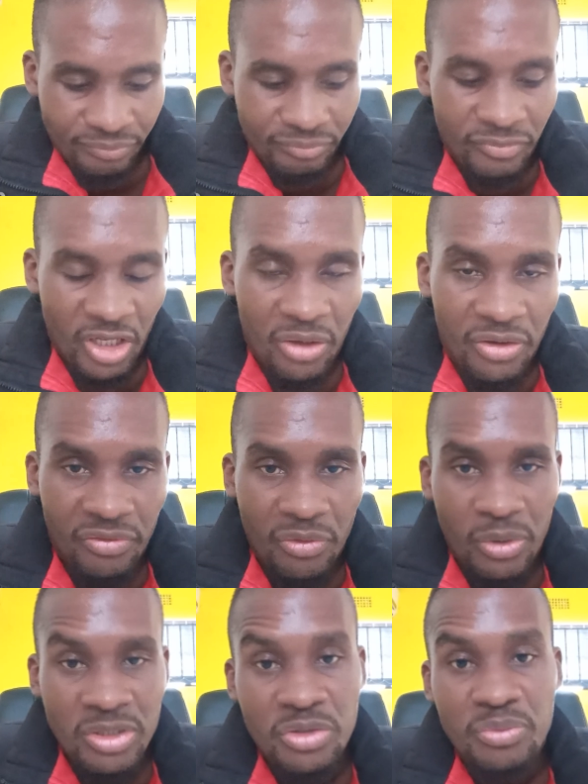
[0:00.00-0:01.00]
Now if you
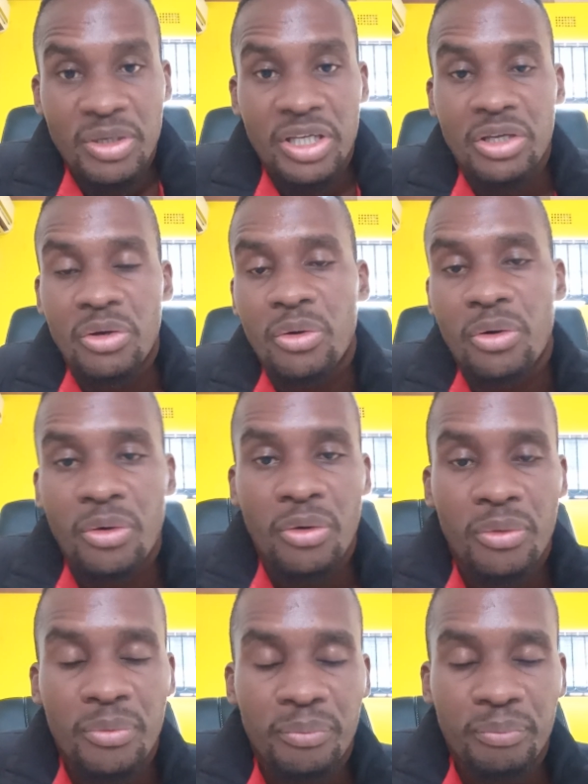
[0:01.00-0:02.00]
want to make your
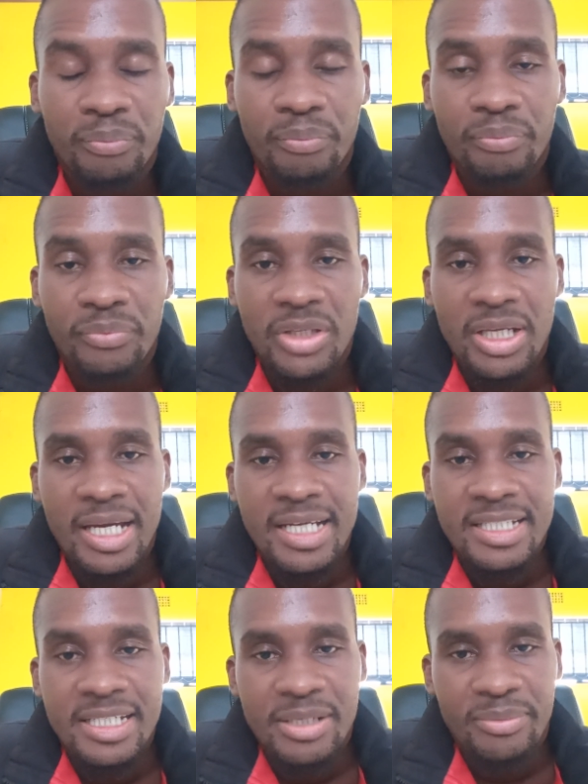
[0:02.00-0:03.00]

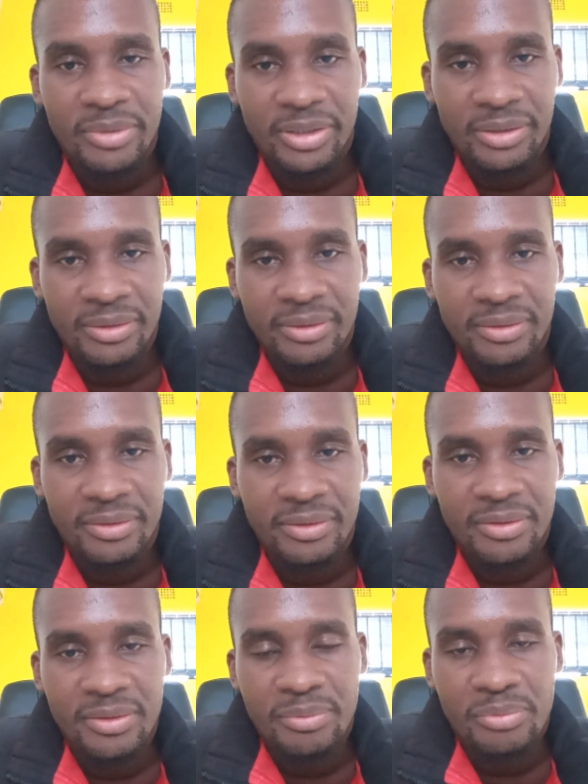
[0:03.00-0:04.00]
HTML
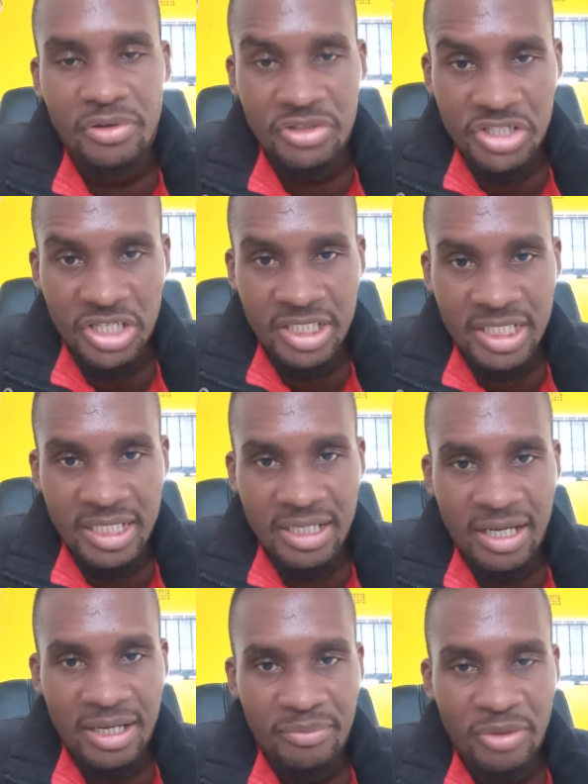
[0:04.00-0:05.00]
project
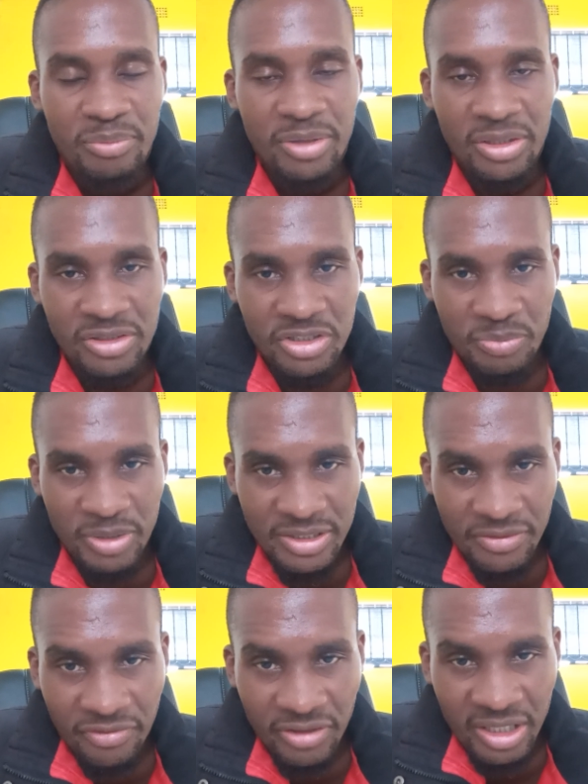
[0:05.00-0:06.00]
maybe on a
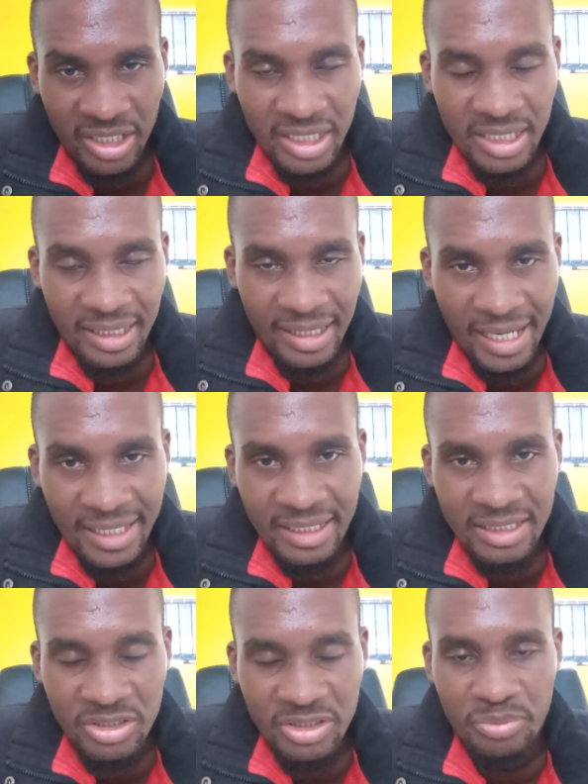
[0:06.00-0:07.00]
specific line
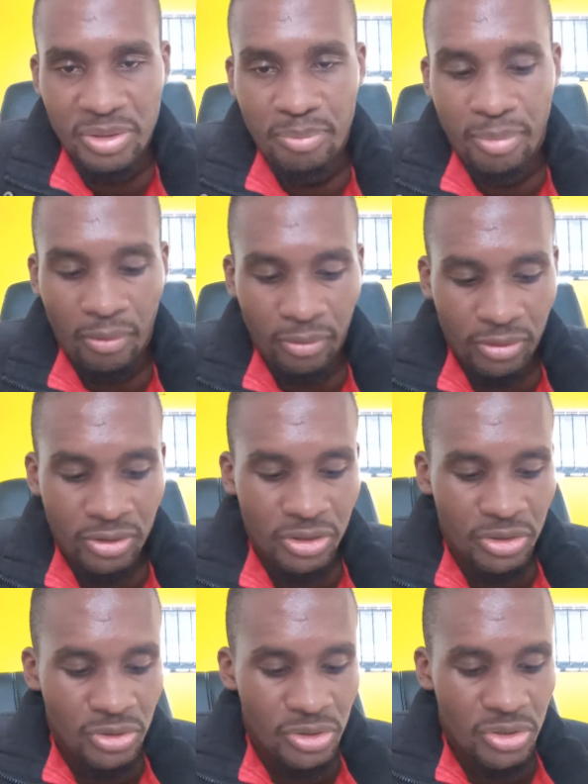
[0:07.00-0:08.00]
to be bold,
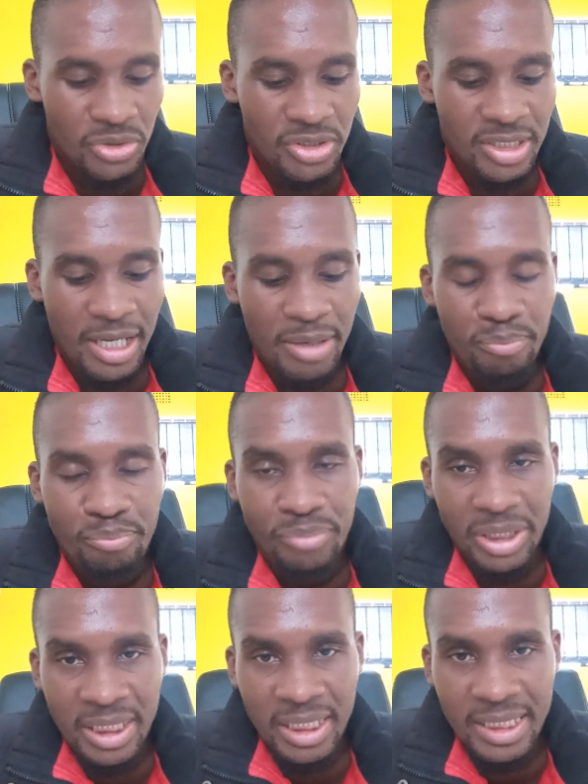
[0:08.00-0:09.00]
you use a
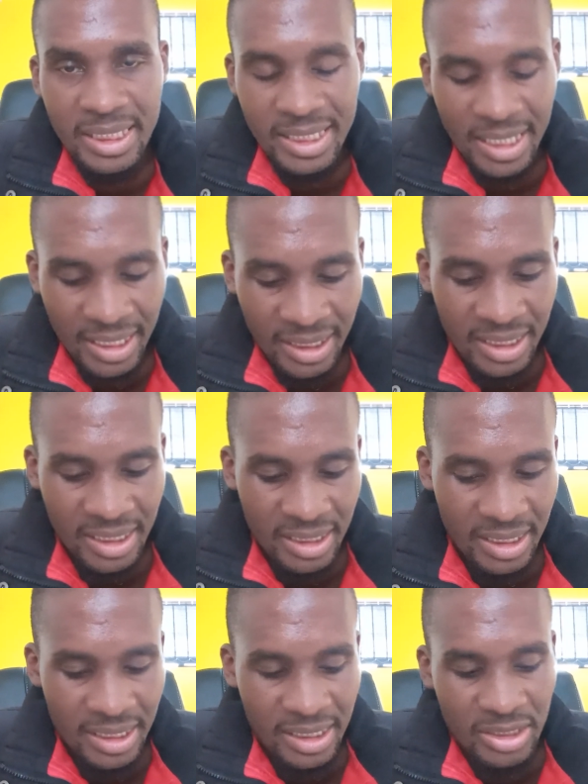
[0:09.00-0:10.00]
B tag.
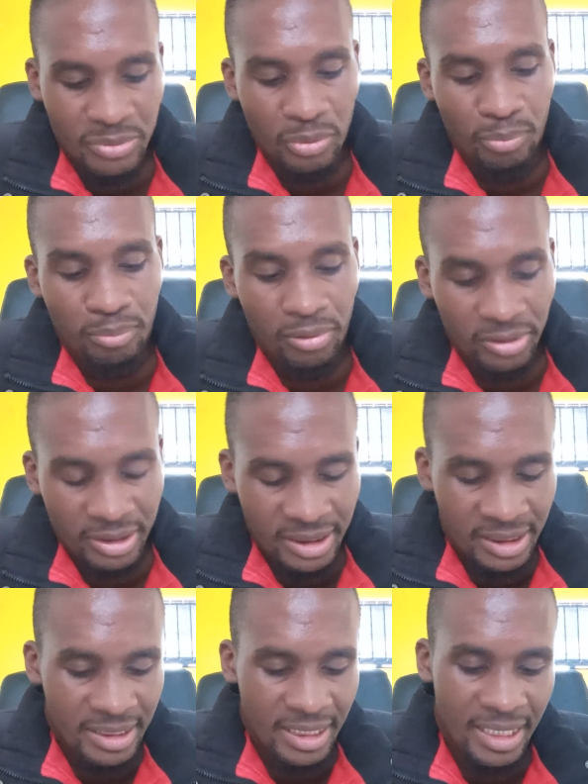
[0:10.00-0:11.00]
It will bold
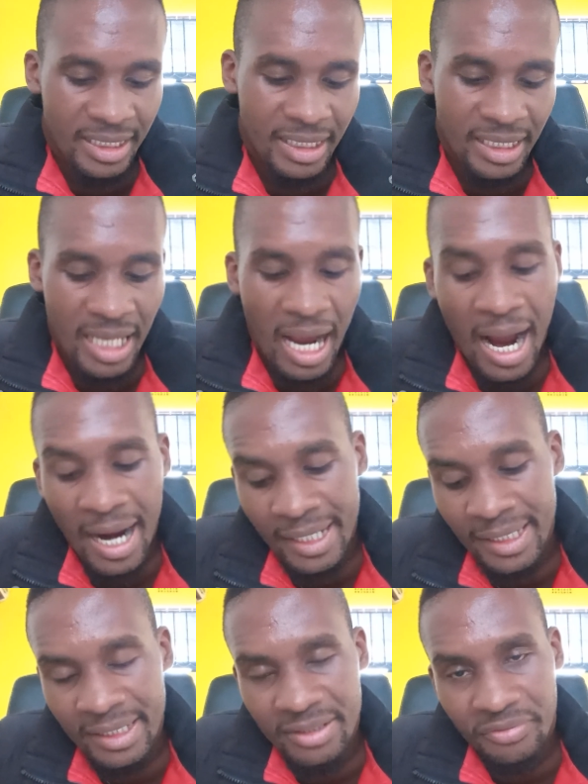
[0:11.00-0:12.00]
it, and then I
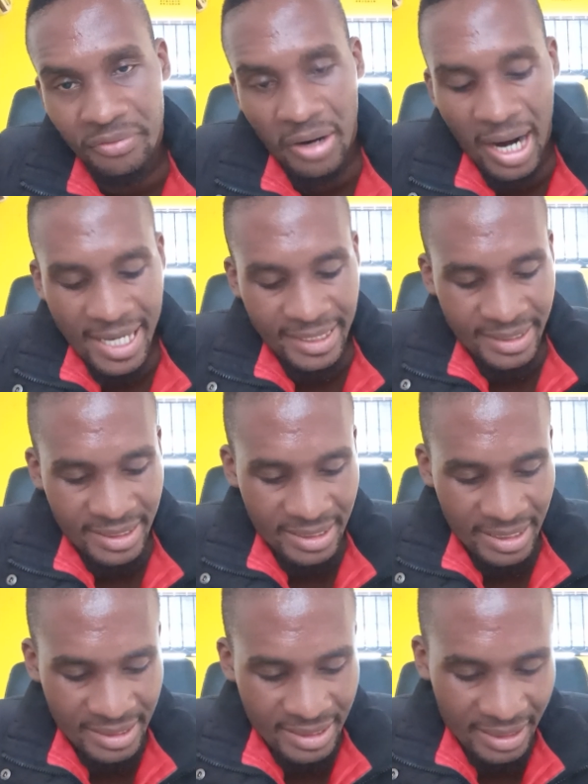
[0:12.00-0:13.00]
for
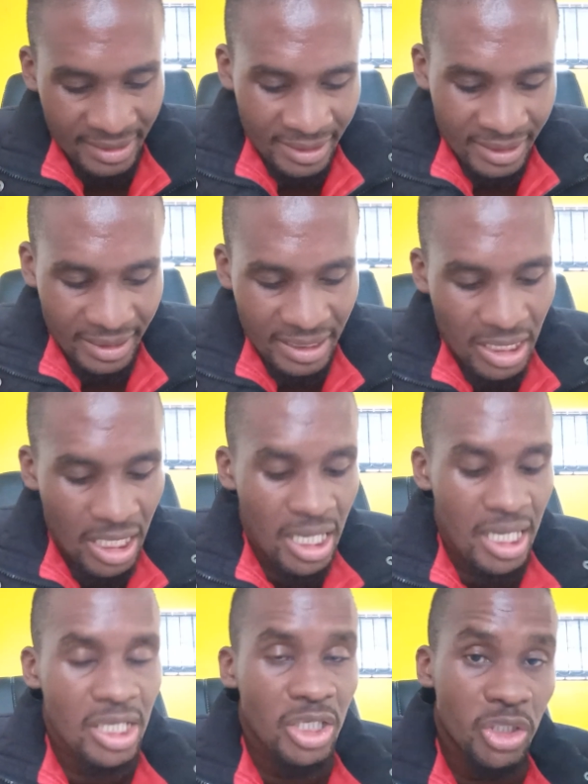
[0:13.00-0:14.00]
italic,
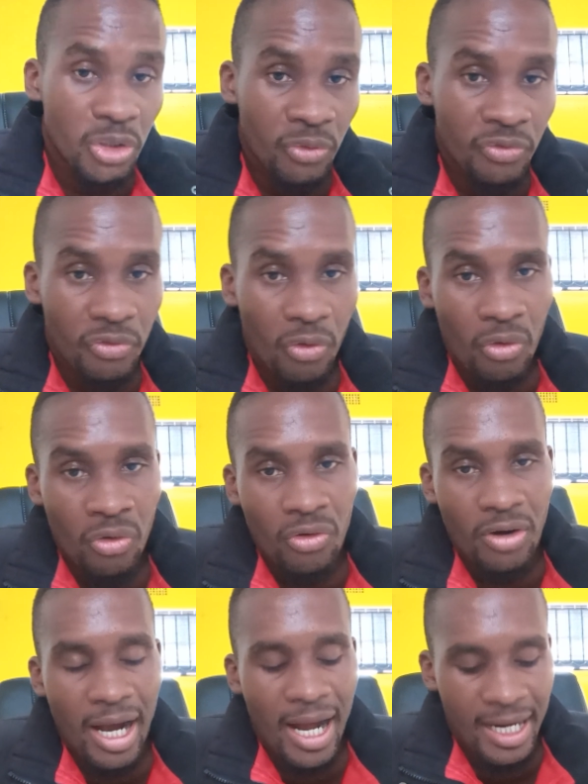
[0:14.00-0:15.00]
U for
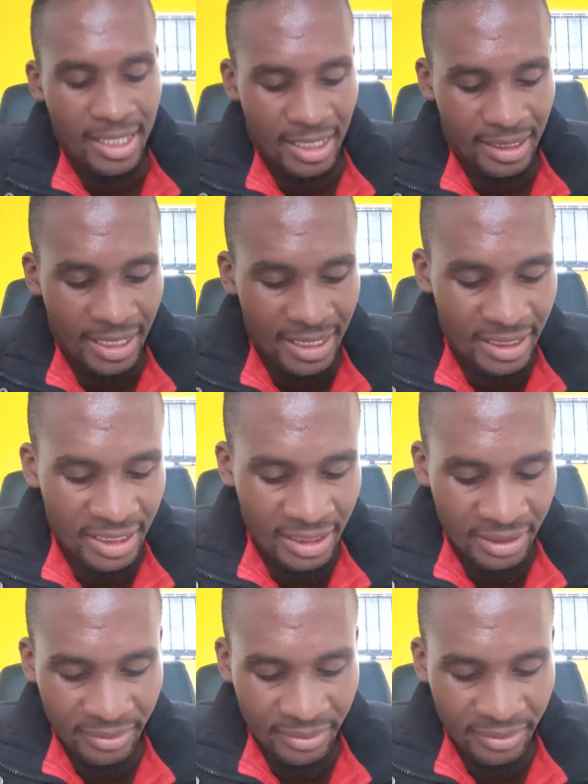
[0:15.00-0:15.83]
underlining,